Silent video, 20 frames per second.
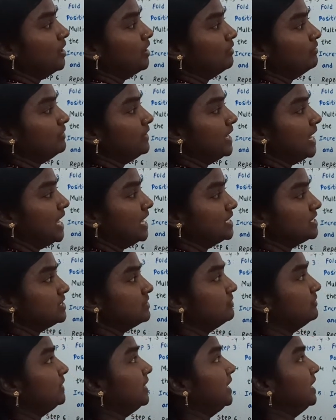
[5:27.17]
we are
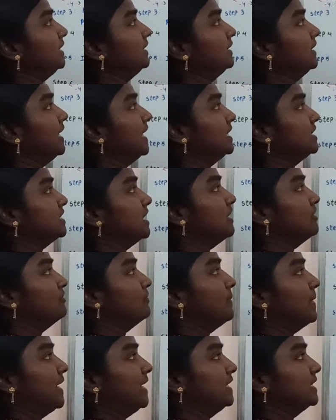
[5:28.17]
shifting h
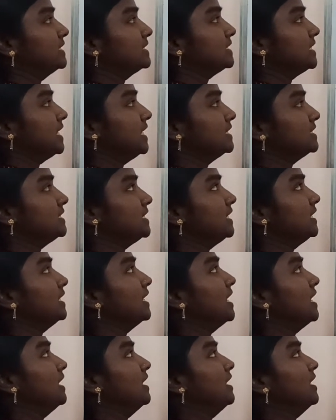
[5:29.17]
of minus k
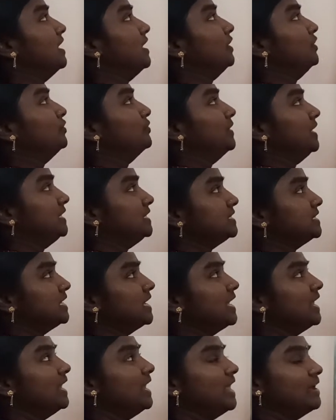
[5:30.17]
signal towards
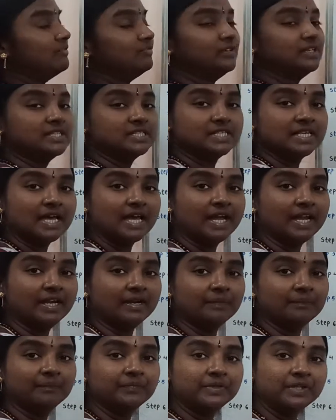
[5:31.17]
left
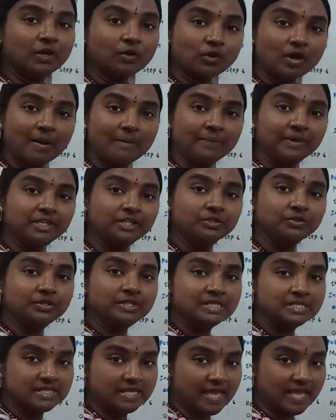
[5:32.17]
side. Now coming to
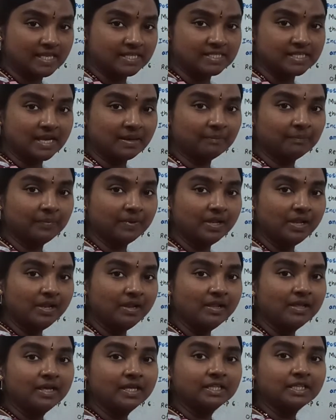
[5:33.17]
this example,
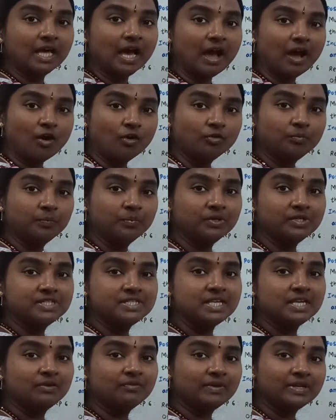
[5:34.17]
the output
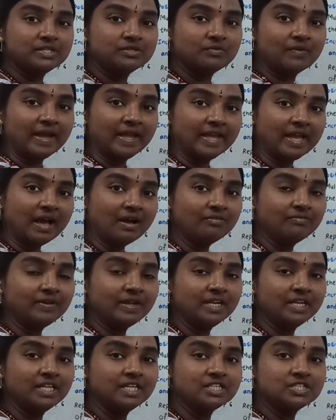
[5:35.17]
sequence y of
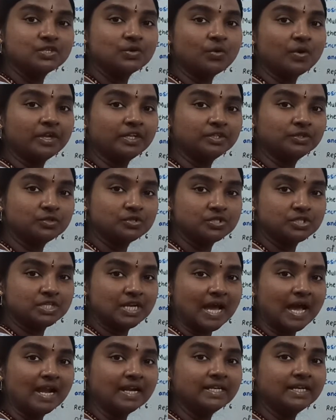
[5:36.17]
n is going to
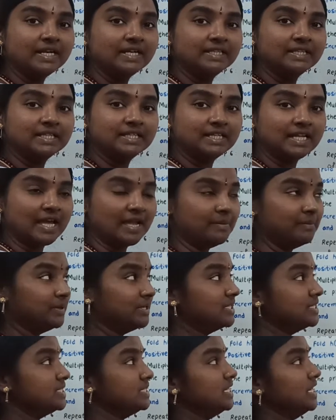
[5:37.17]
start at the time
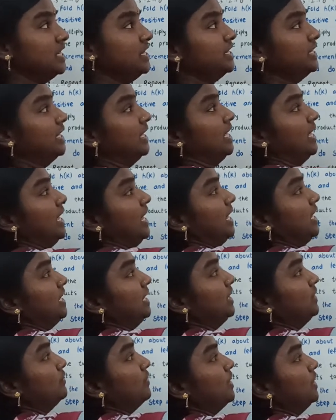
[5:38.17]
instant n
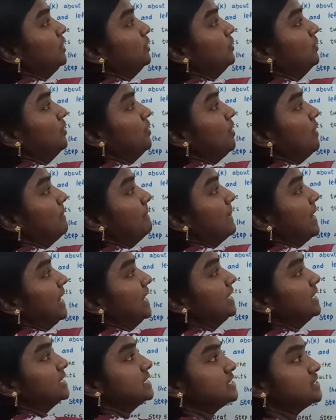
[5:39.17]
equal to
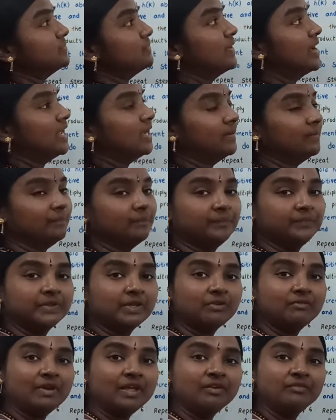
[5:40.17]
-1.
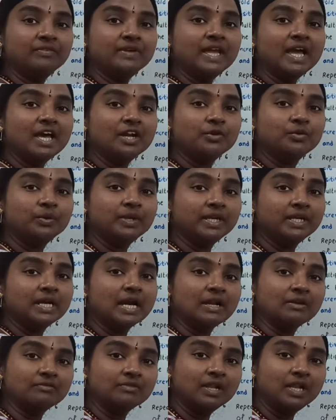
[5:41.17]
When we are doing
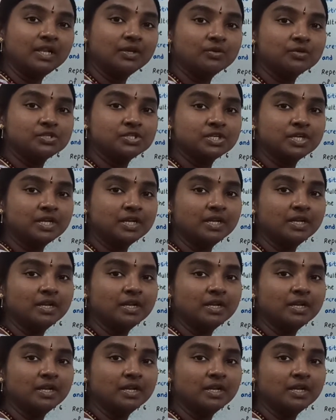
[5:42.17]
convolution